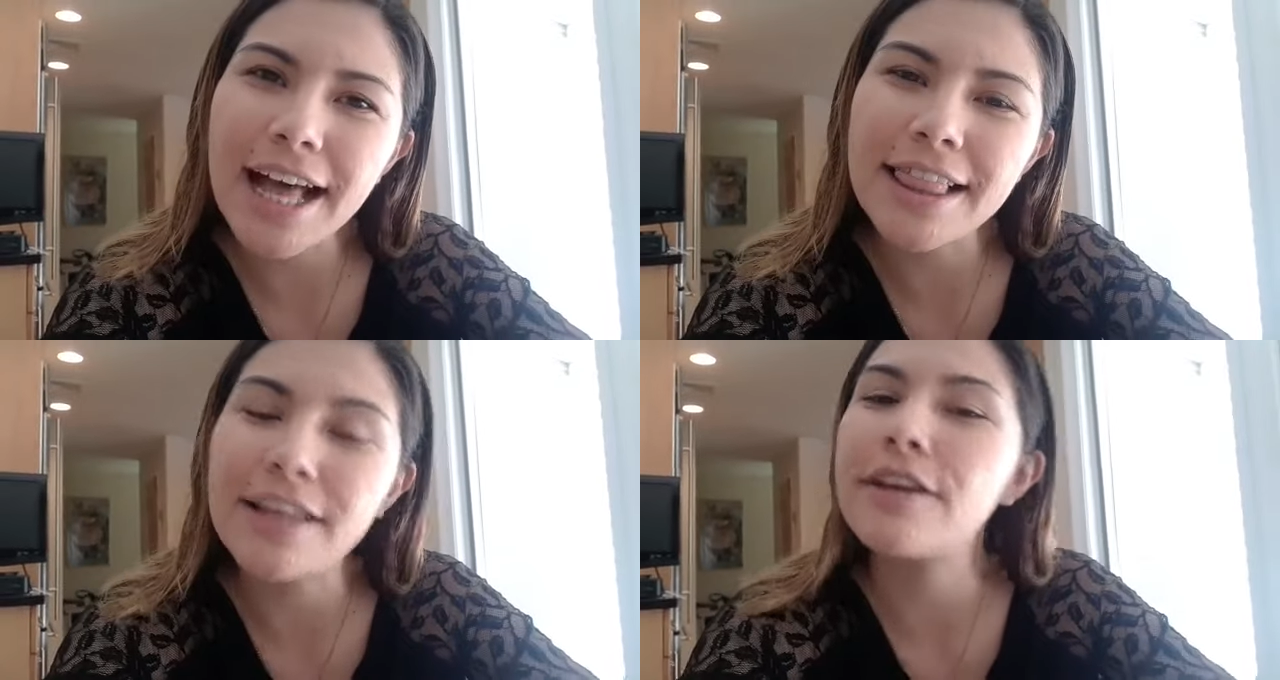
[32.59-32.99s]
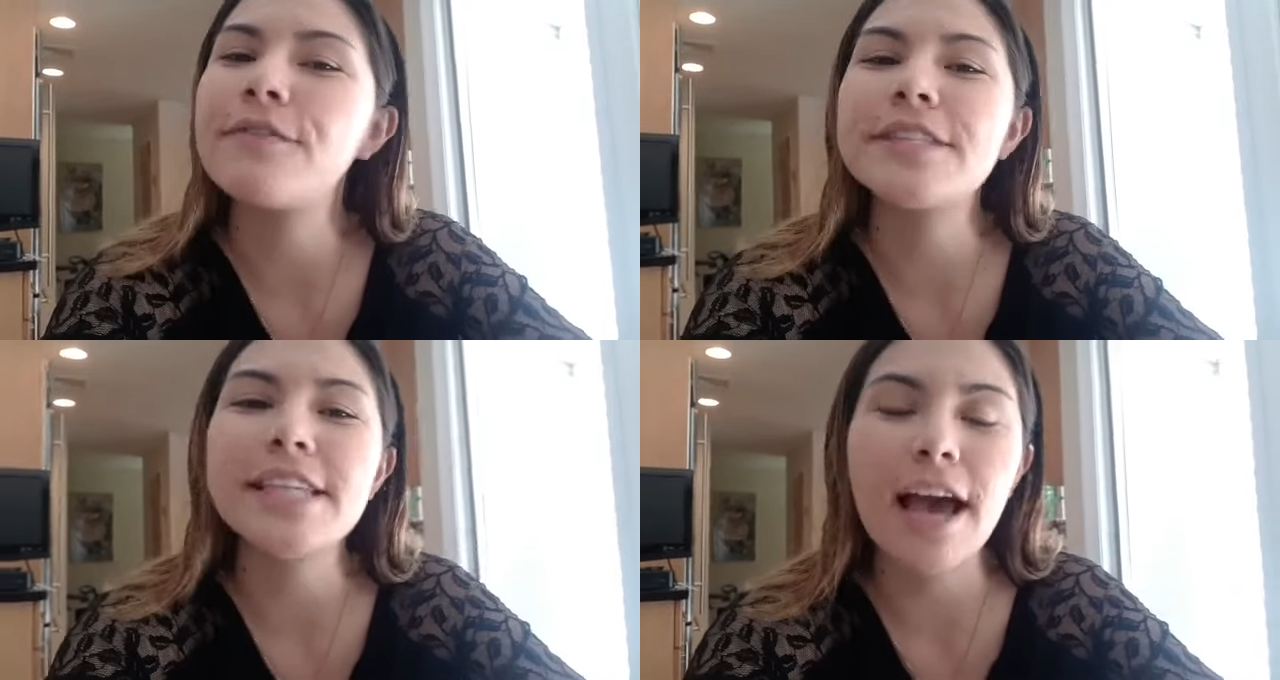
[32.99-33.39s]
a lot
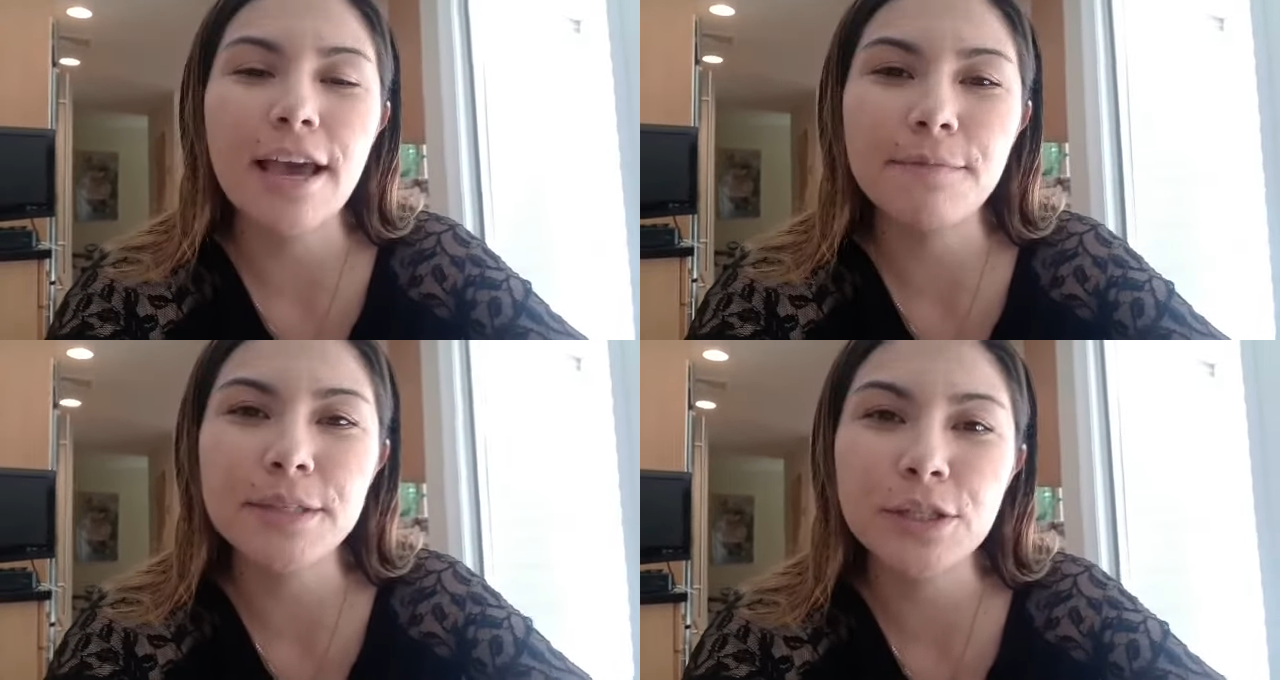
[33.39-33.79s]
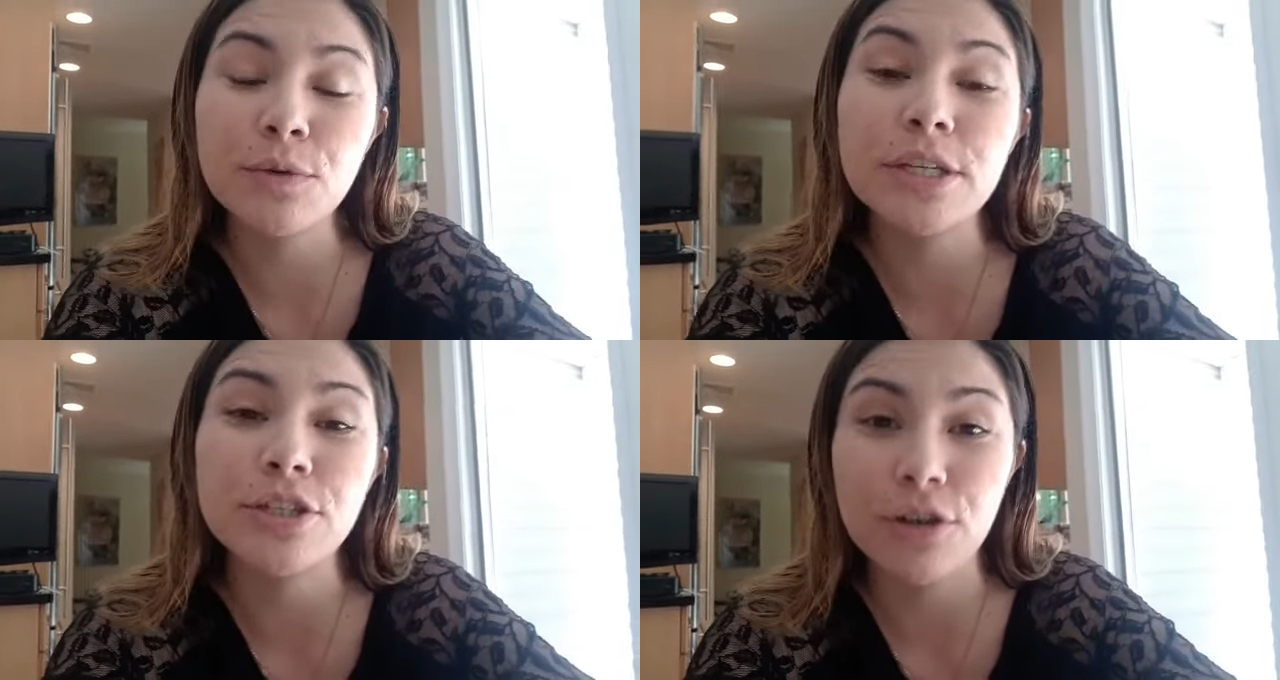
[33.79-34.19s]
of time
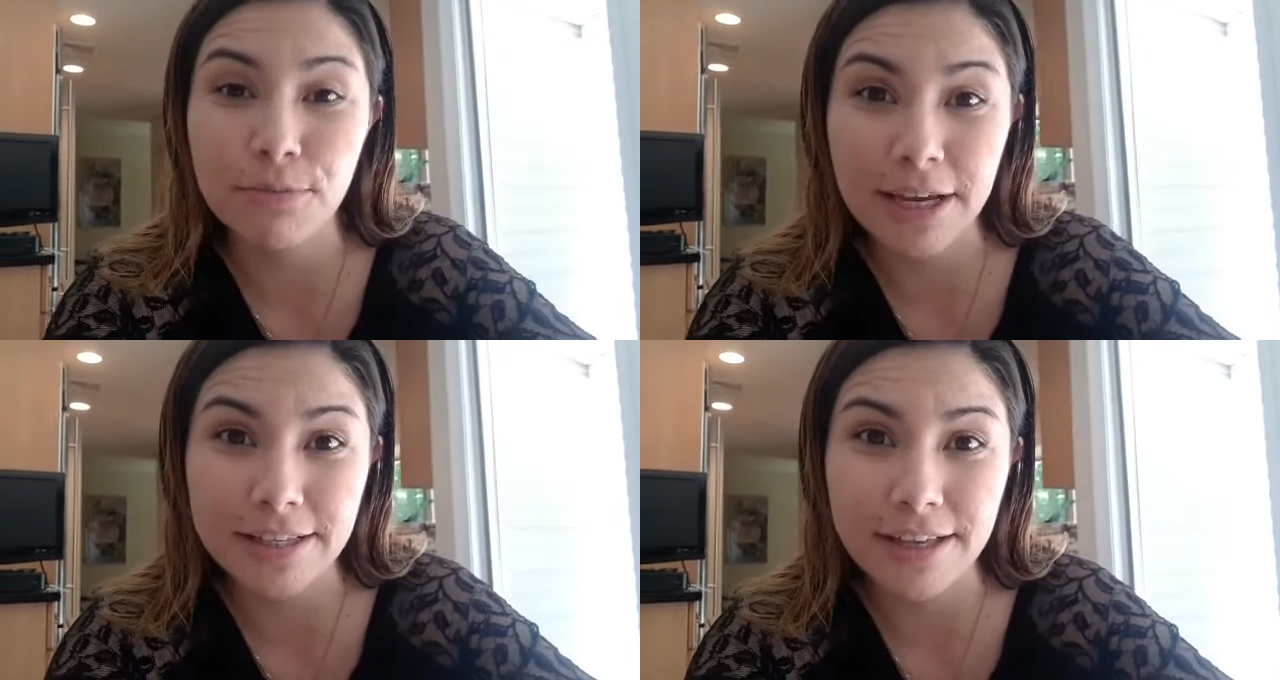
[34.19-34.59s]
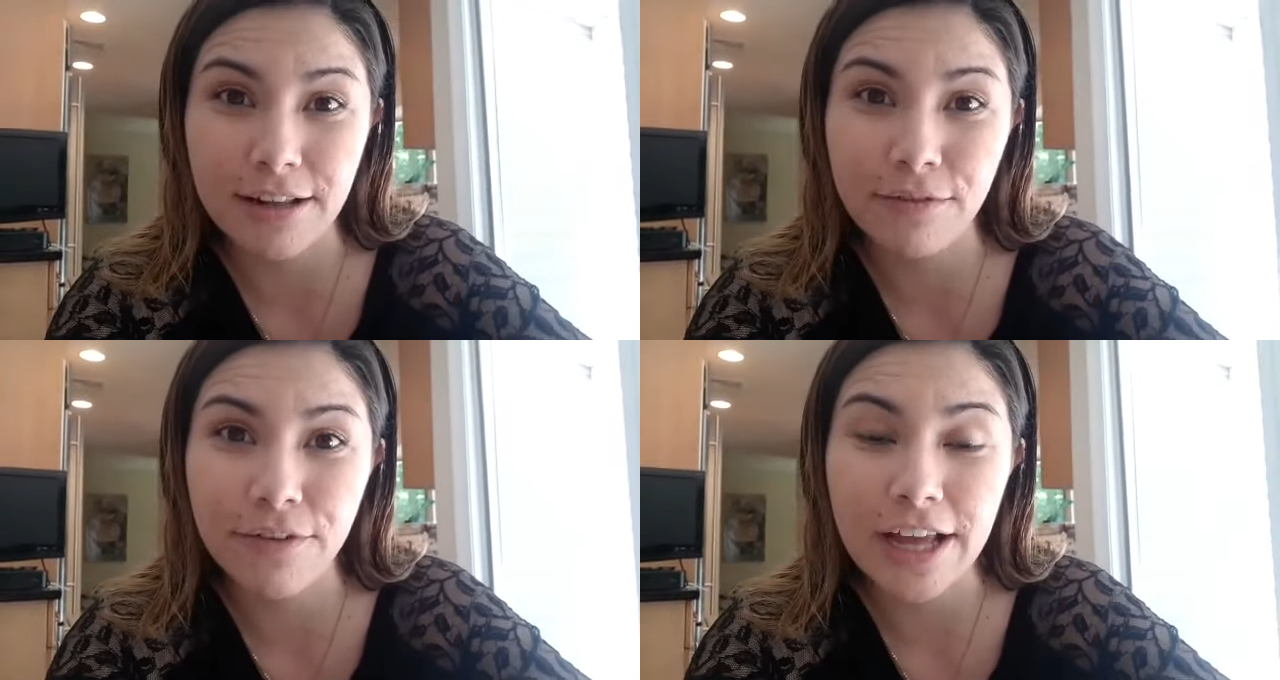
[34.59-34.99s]
to enjoy
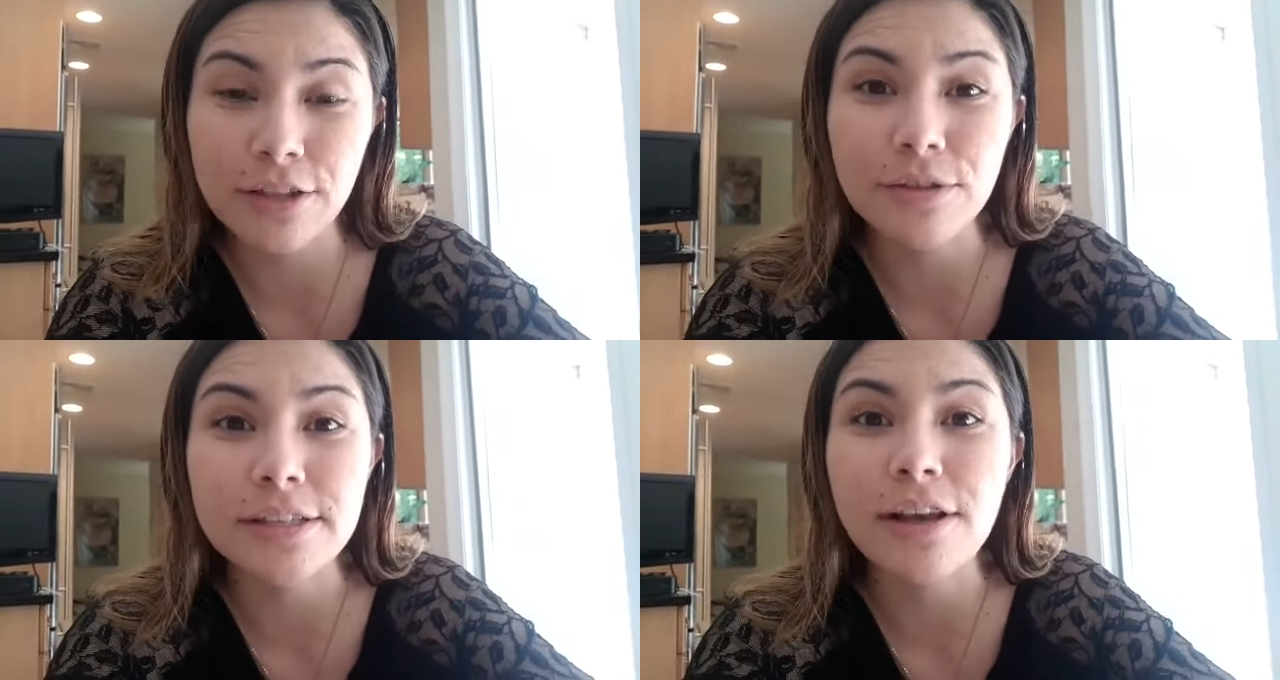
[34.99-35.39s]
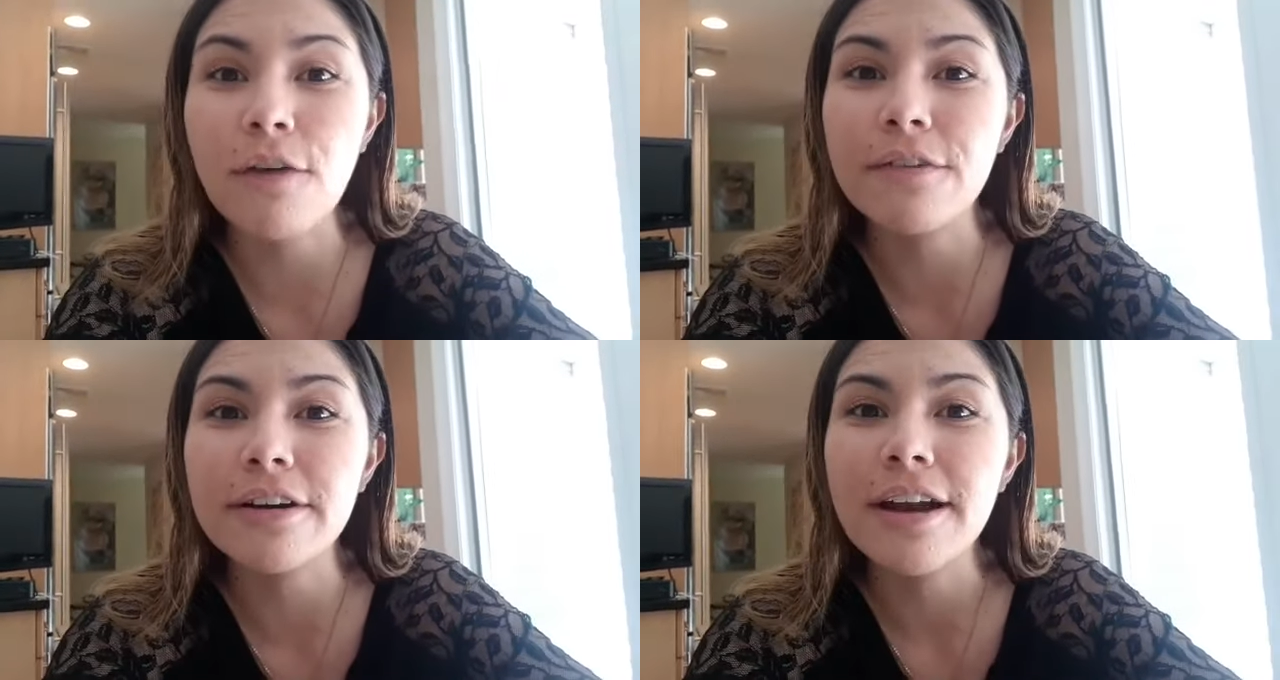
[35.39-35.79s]
myself and to
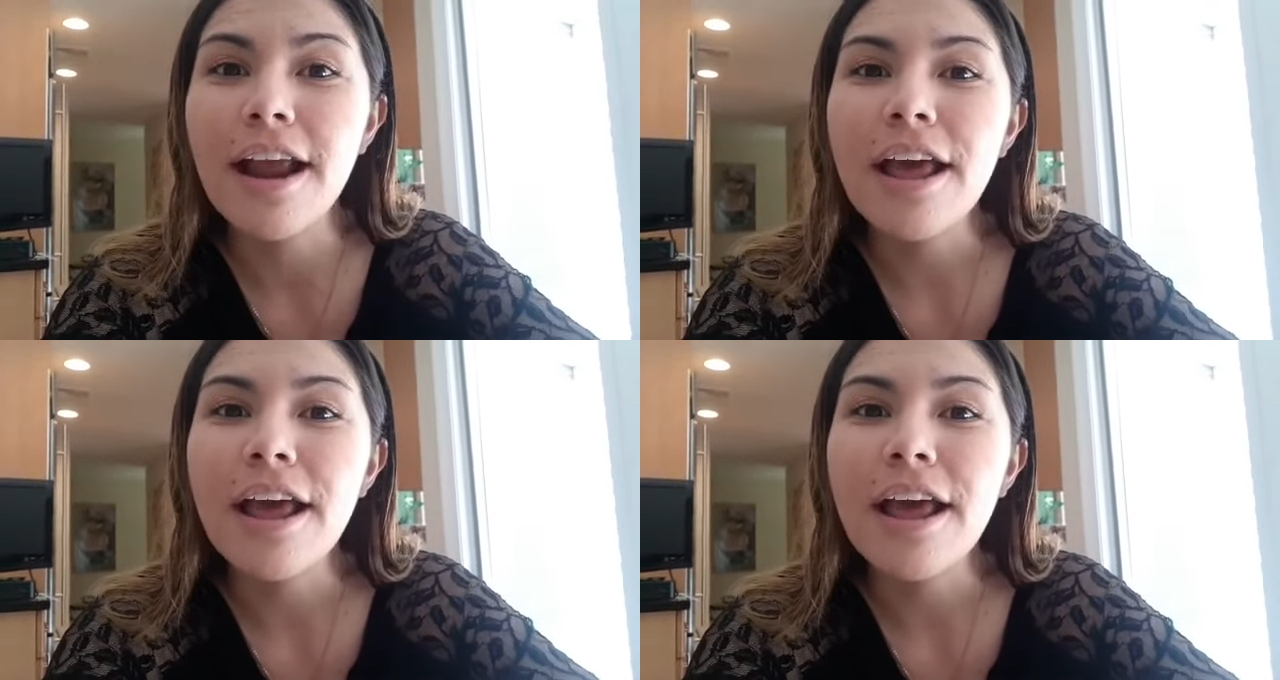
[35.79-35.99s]
discover